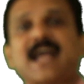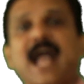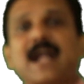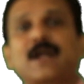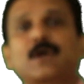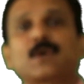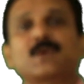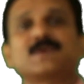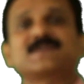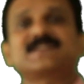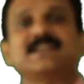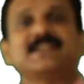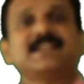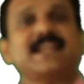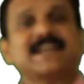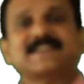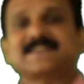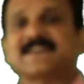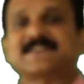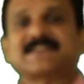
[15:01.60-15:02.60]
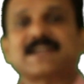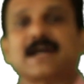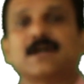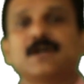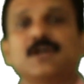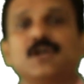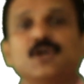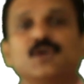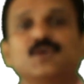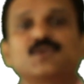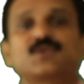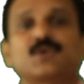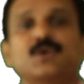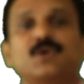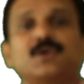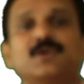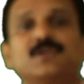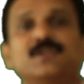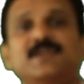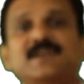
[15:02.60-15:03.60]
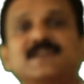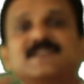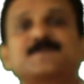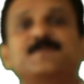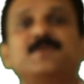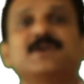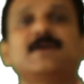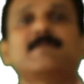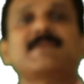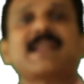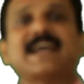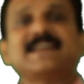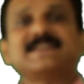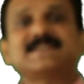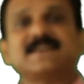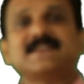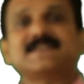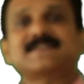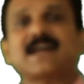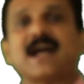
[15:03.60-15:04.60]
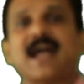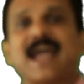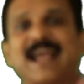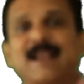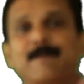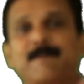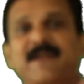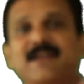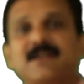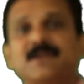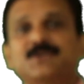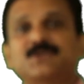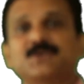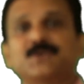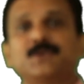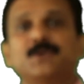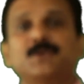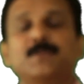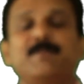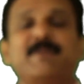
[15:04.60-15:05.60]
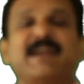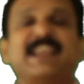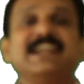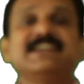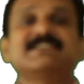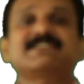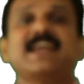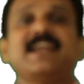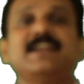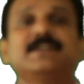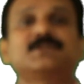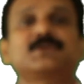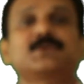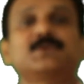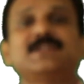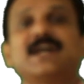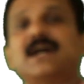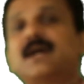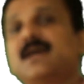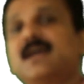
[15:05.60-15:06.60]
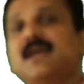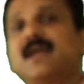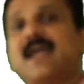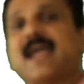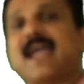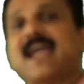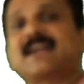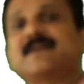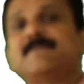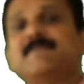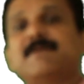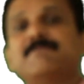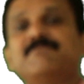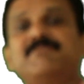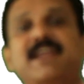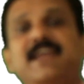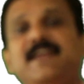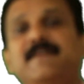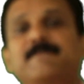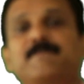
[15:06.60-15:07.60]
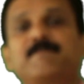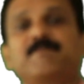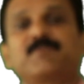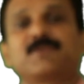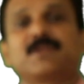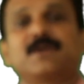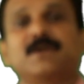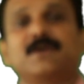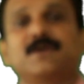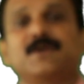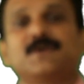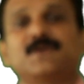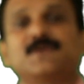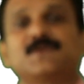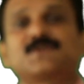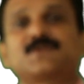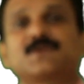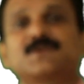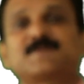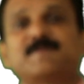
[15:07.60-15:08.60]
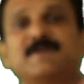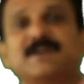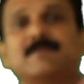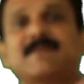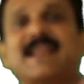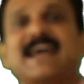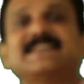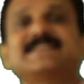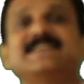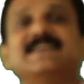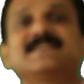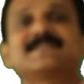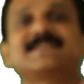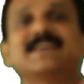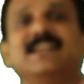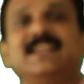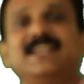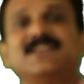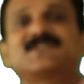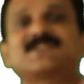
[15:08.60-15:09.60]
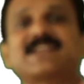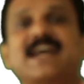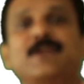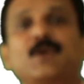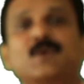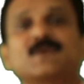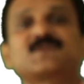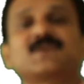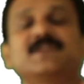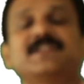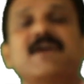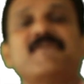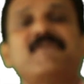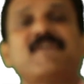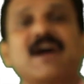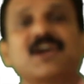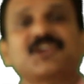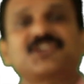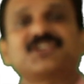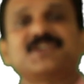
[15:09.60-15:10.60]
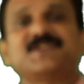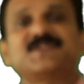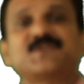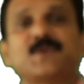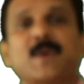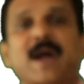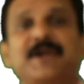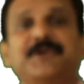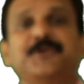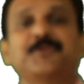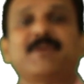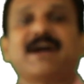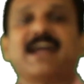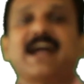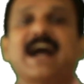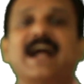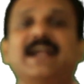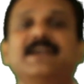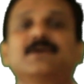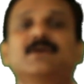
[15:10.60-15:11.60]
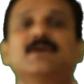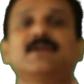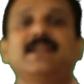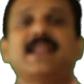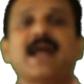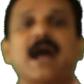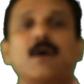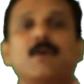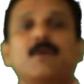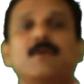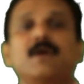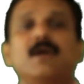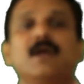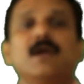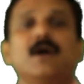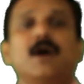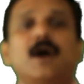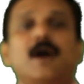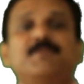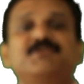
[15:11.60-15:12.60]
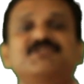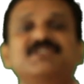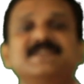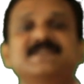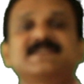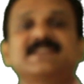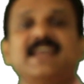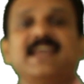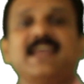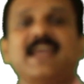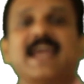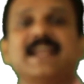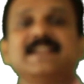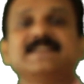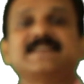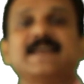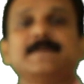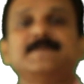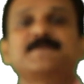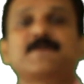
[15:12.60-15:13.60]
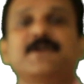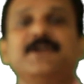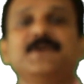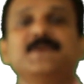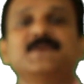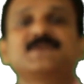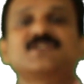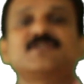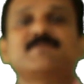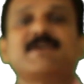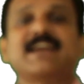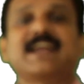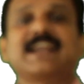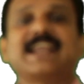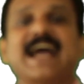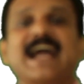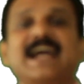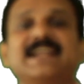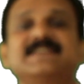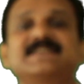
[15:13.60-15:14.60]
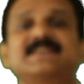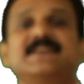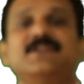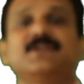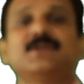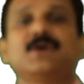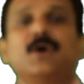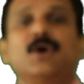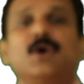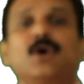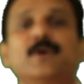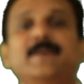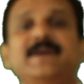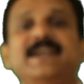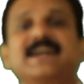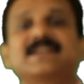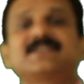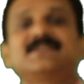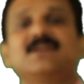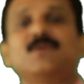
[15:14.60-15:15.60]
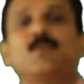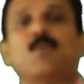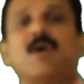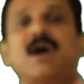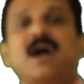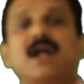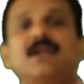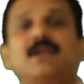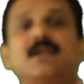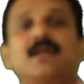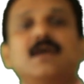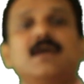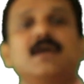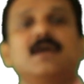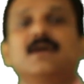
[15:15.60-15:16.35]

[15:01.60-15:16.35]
acrosin, etc. So these sperm lysins are helping to penetrate through the egg membrane. So sperm lysins, the list and also their functions you have to by heart. Now option C, enzymes produced by glands in oviductal wall.